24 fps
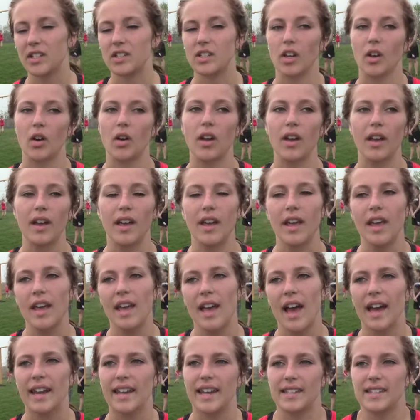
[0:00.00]
So
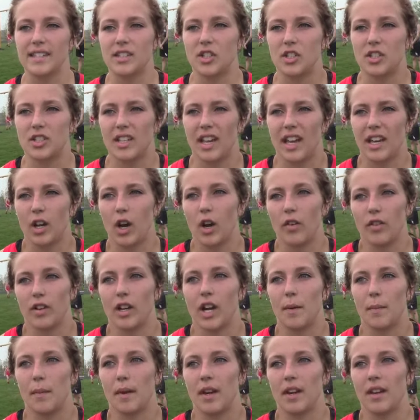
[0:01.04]
I guess it's just kind of
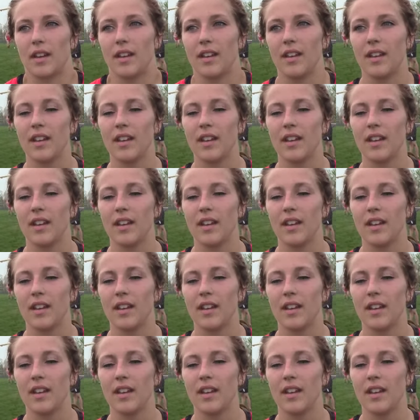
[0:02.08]
overcoming